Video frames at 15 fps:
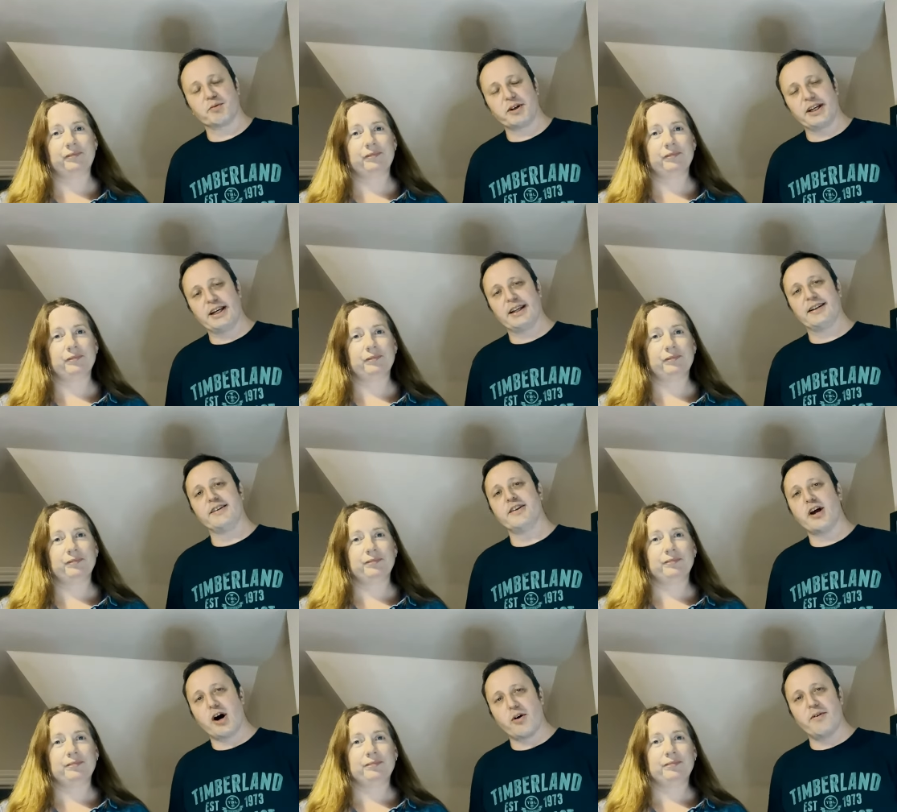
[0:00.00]
Speaker 1: We
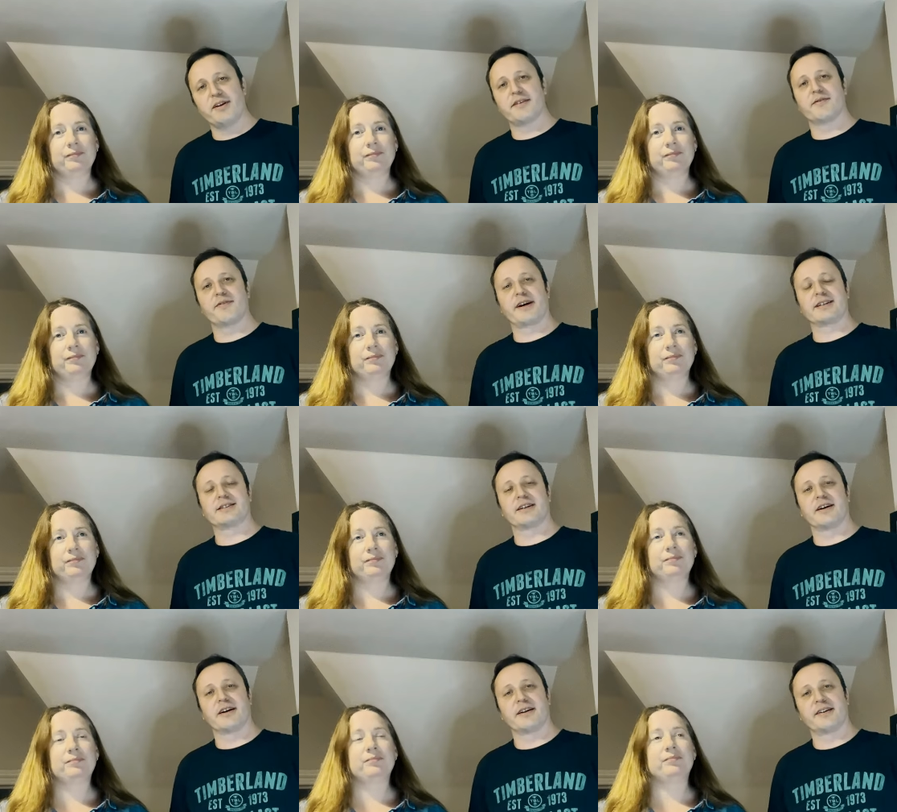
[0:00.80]
know it's
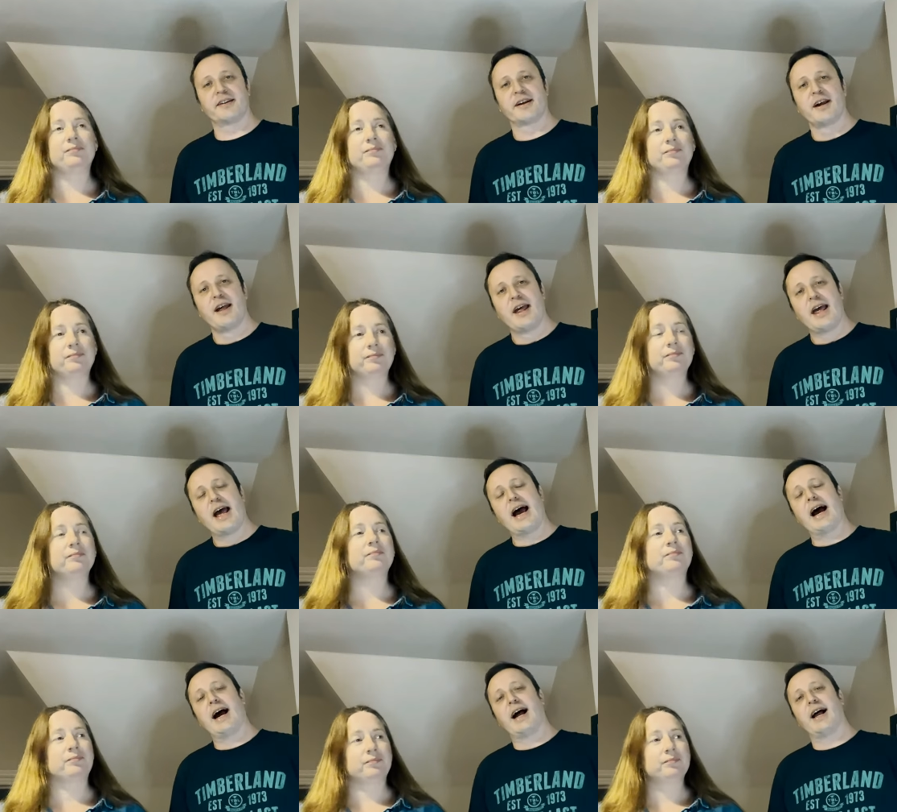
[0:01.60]
affecting us
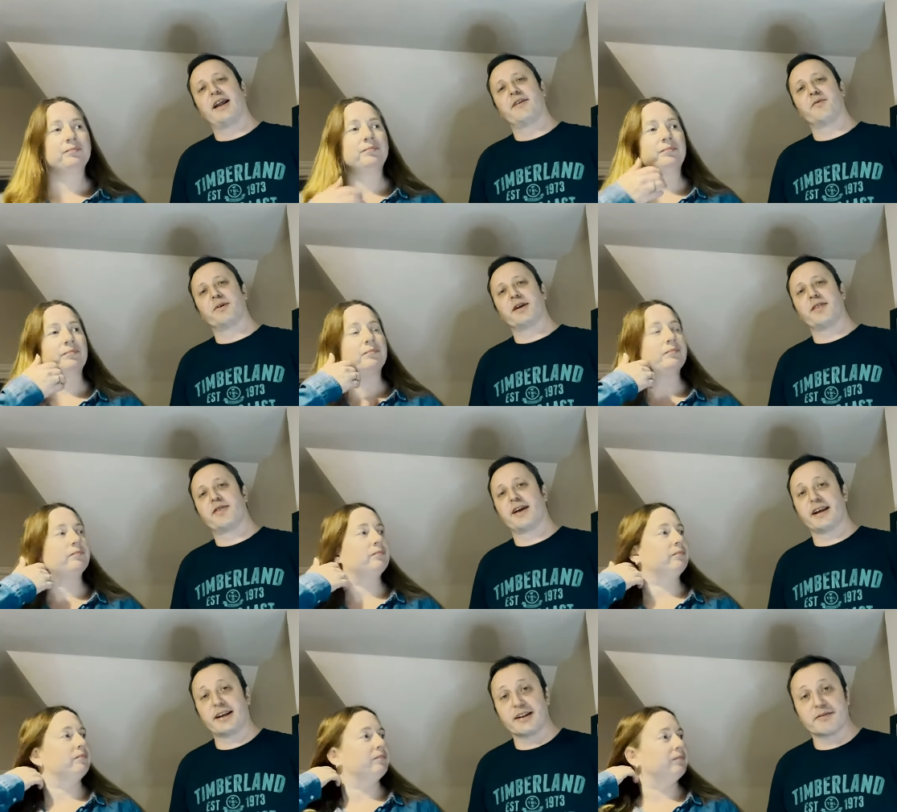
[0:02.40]
and we
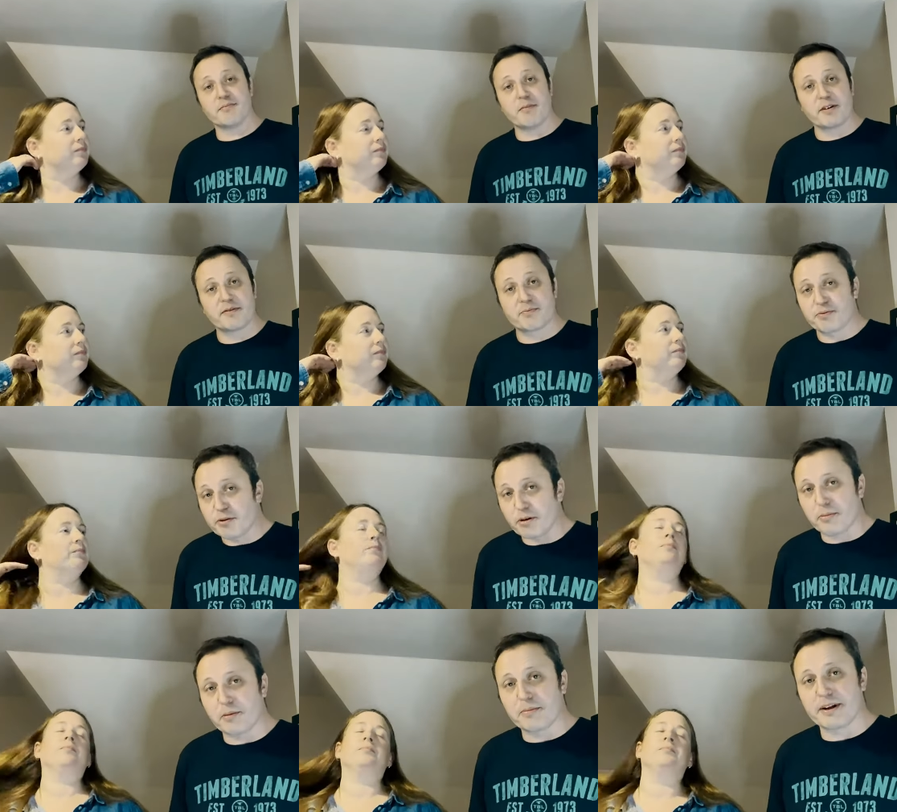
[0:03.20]
think it's most
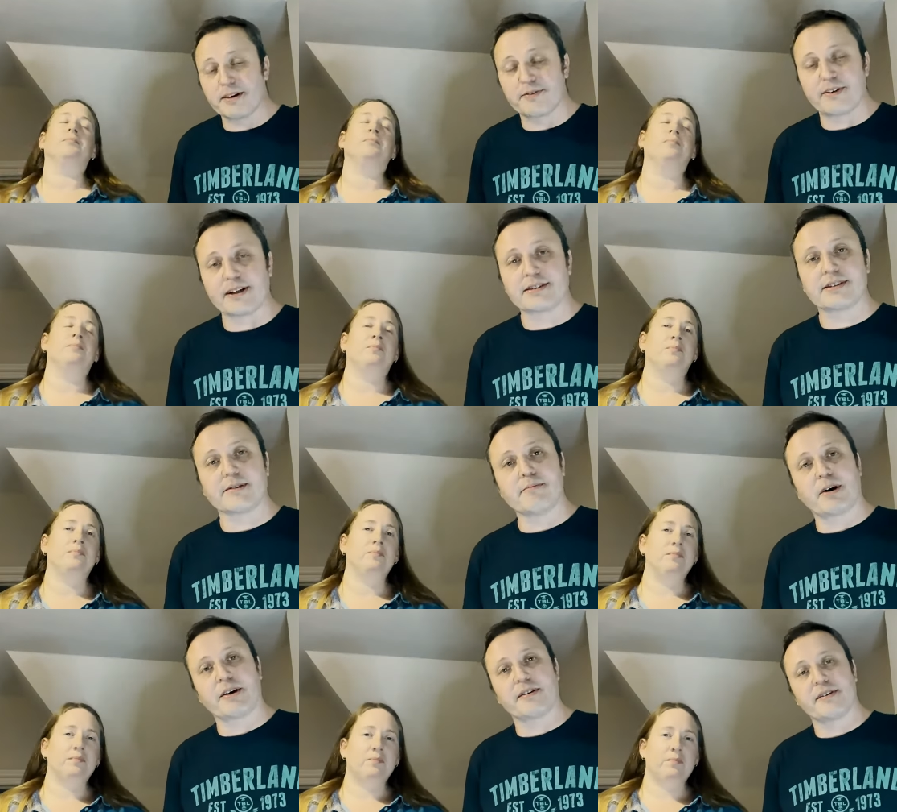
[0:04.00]
probably
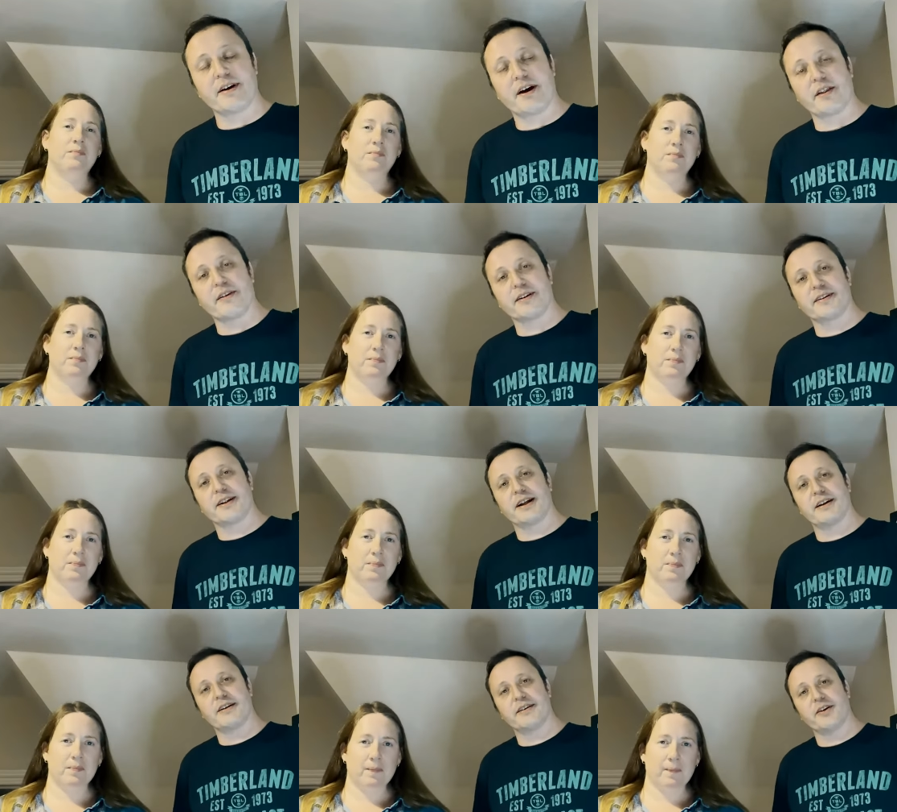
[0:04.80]
affecting most other
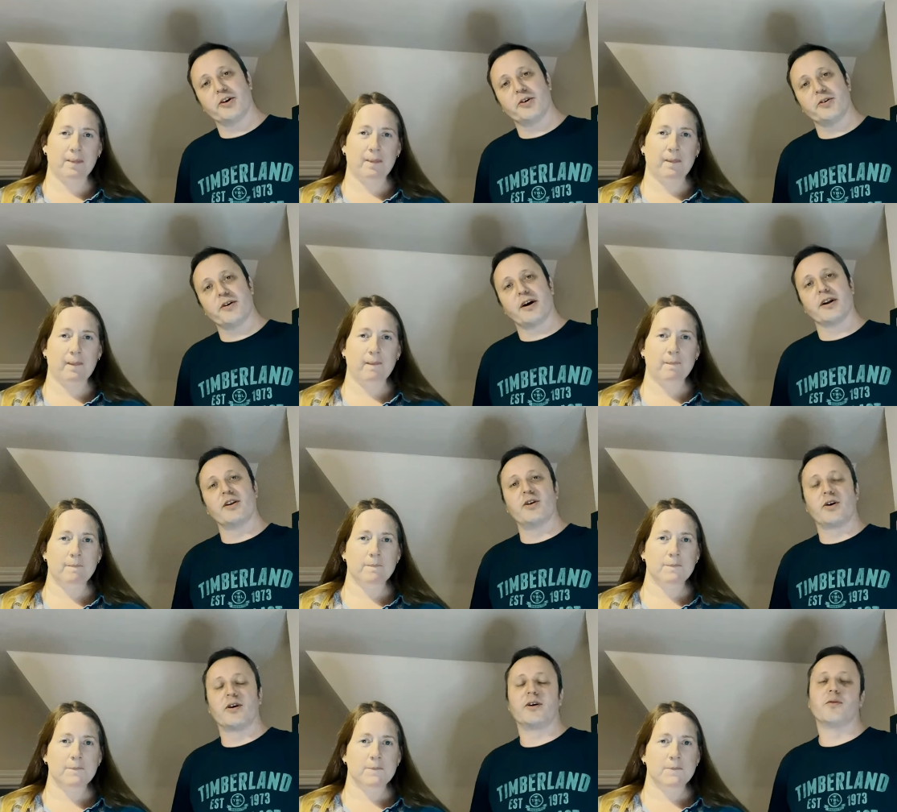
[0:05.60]
sellers who are
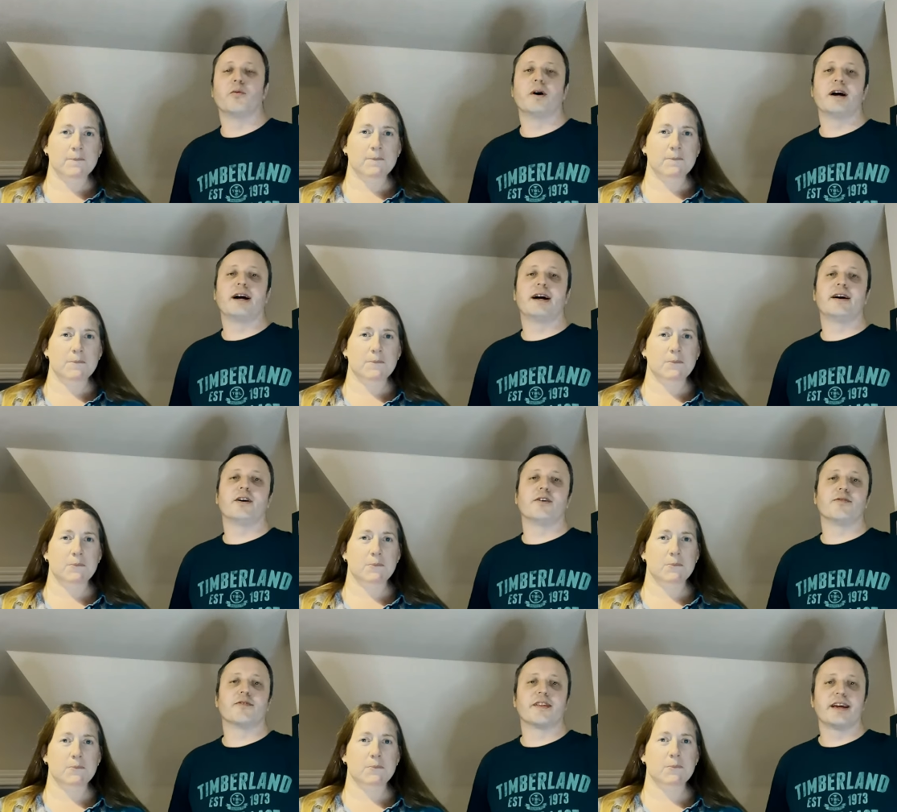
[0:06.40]
not aware
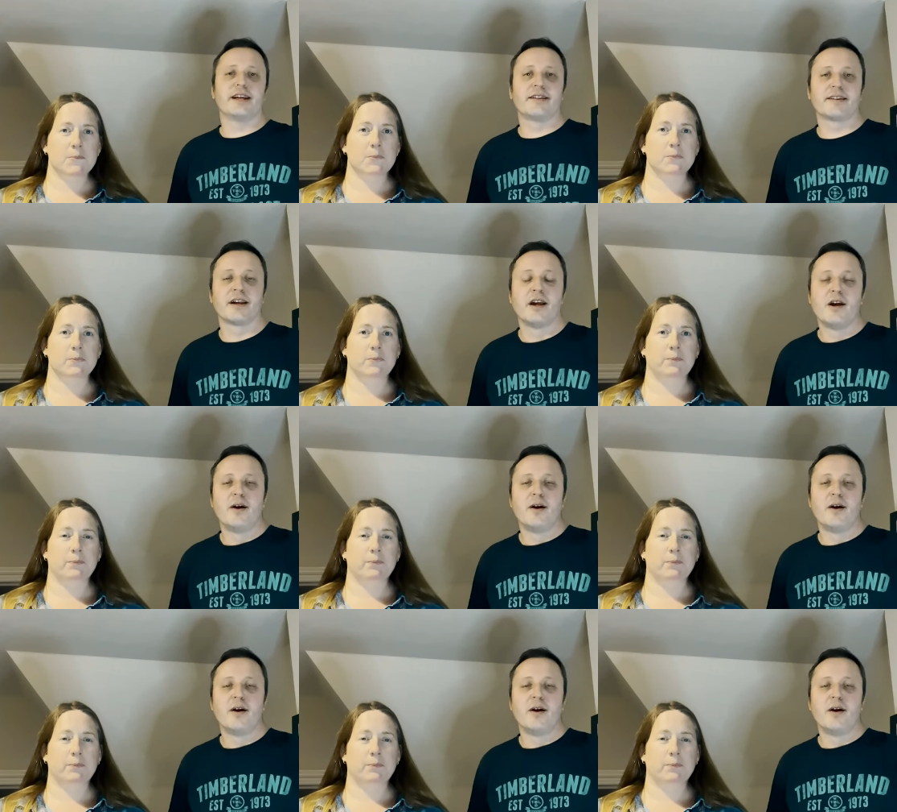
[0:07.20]
of this.